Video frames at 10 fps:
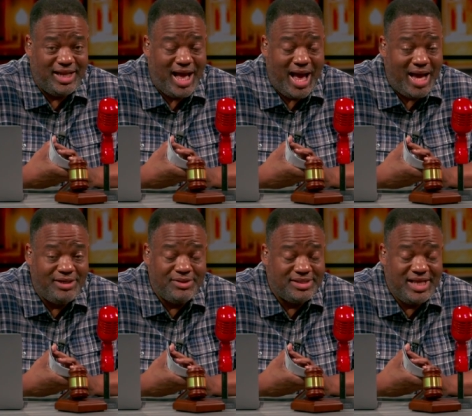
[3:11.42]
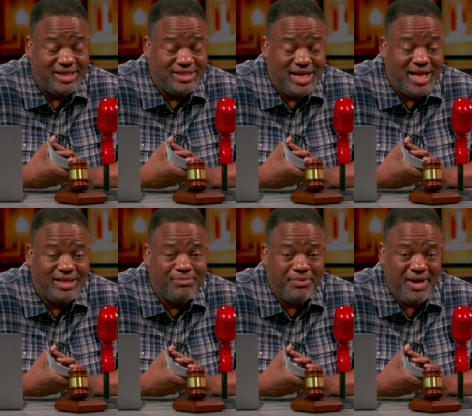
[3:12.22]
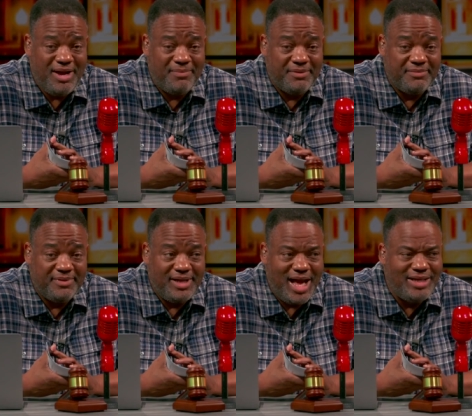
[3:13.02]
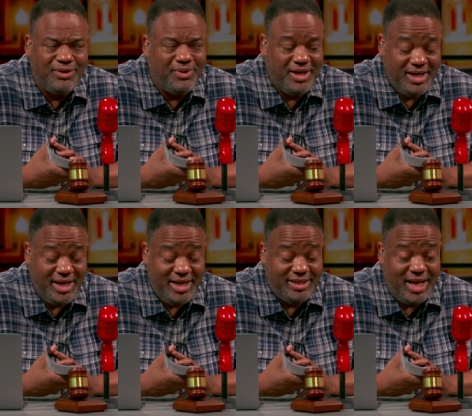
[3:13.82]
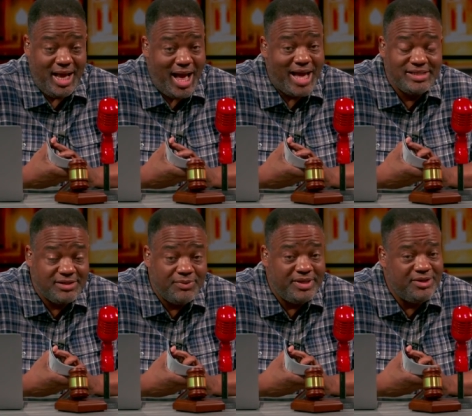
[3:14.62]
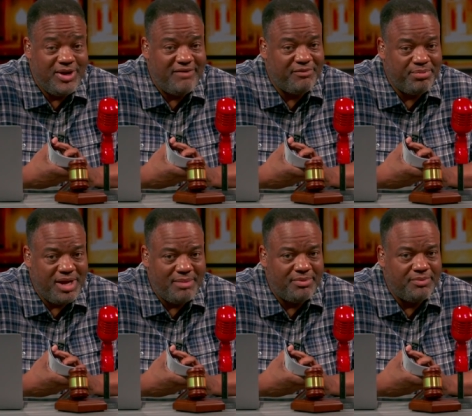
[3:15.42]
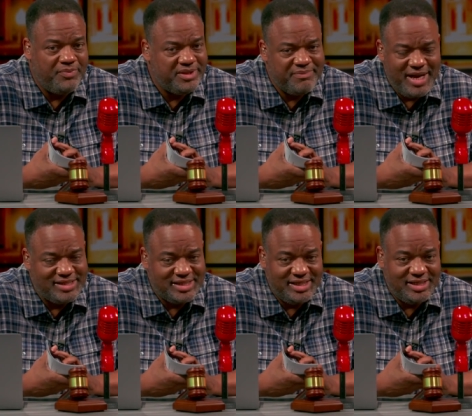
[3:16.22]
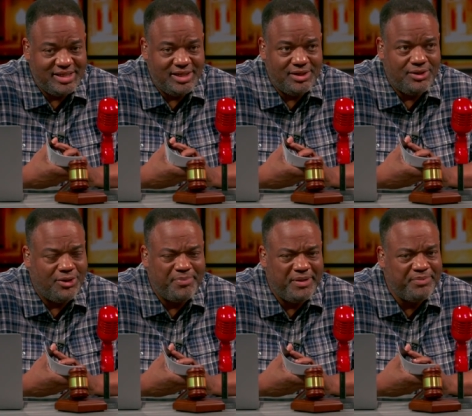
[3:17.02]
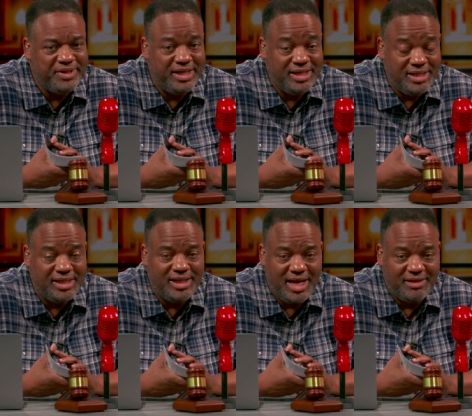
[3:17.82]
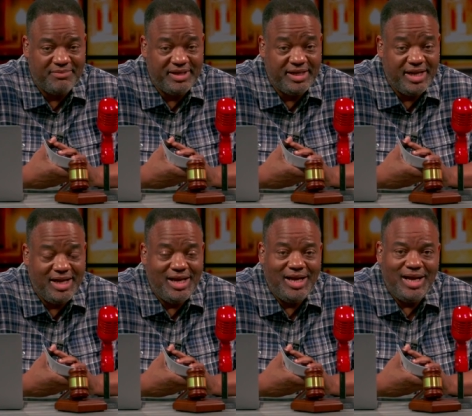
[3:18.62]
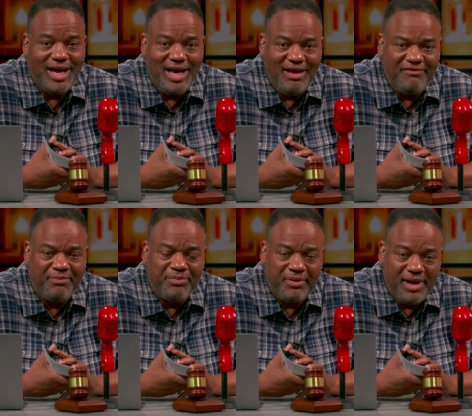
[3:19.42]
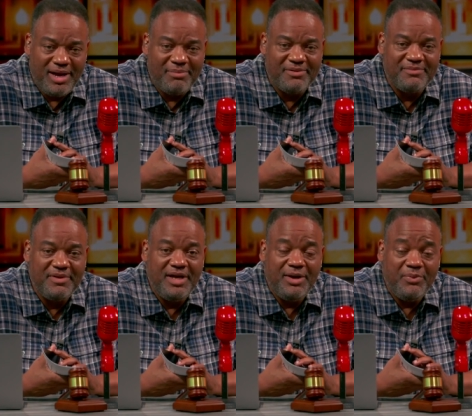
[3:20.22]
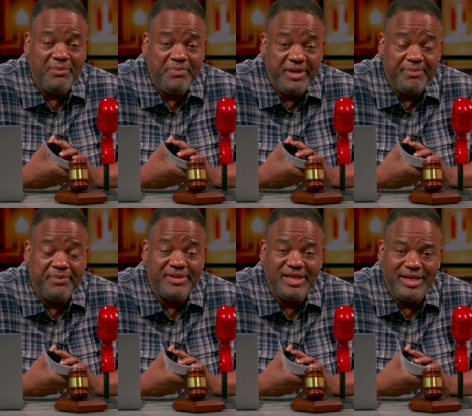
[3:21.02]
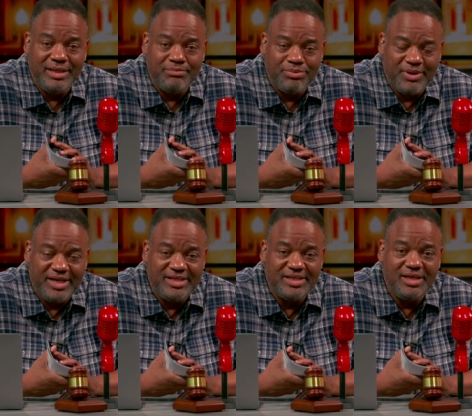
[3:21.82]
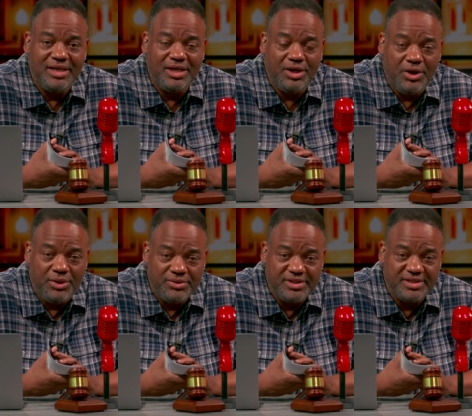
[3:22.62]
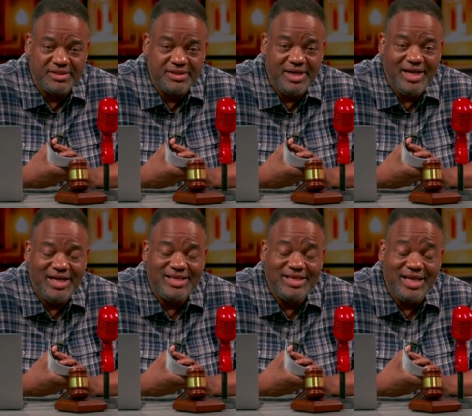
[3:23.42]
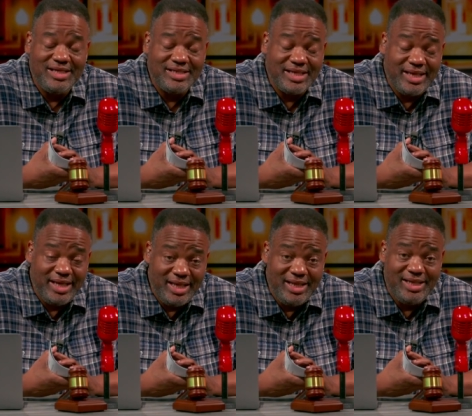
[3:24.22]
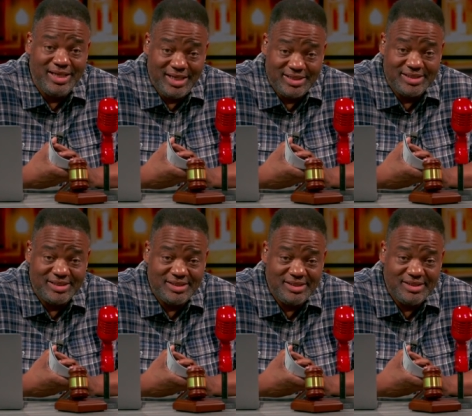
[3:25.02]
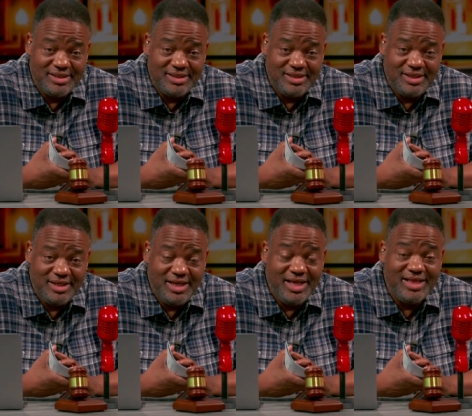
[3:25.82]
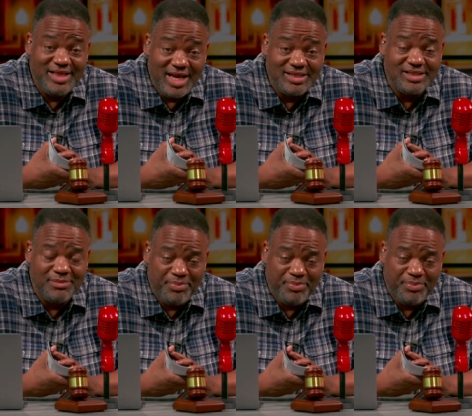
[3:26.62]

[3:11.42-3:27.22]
I don't, that's not the problem. I don't, and I certainly don't have a problem with my skin color or people that look like me. I have a problem with people that embrace a culture that is killing us. That's the